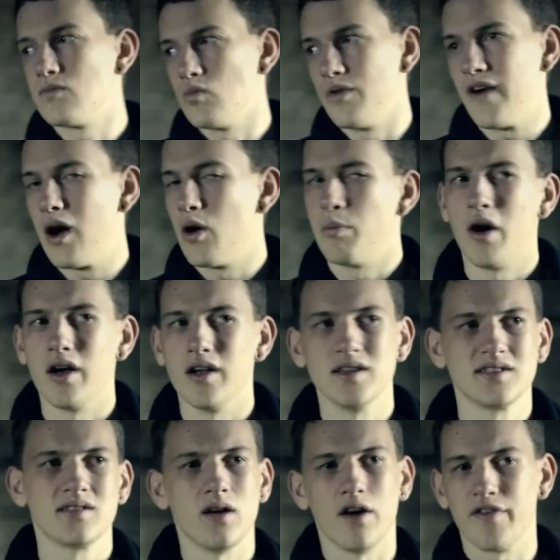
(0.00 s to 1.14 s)
without
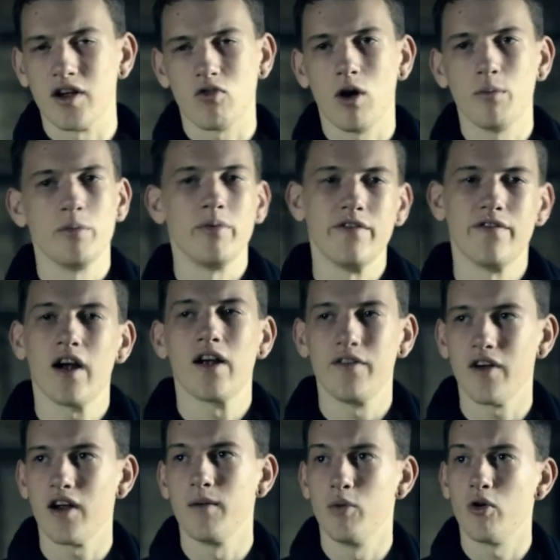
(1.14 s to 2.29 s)
Butterz, I think grime would be very,
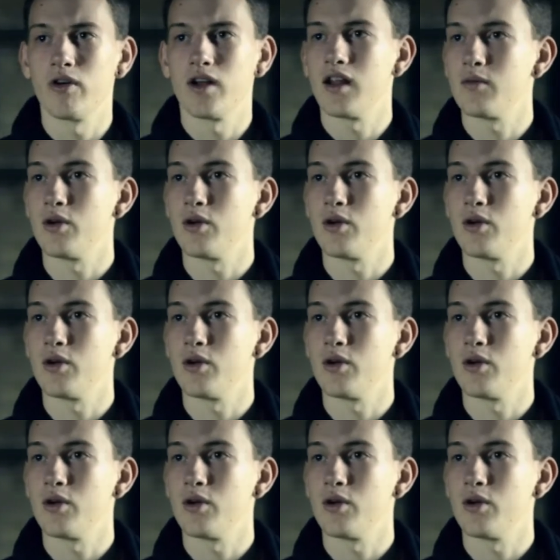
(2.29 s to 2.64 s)
very boring at the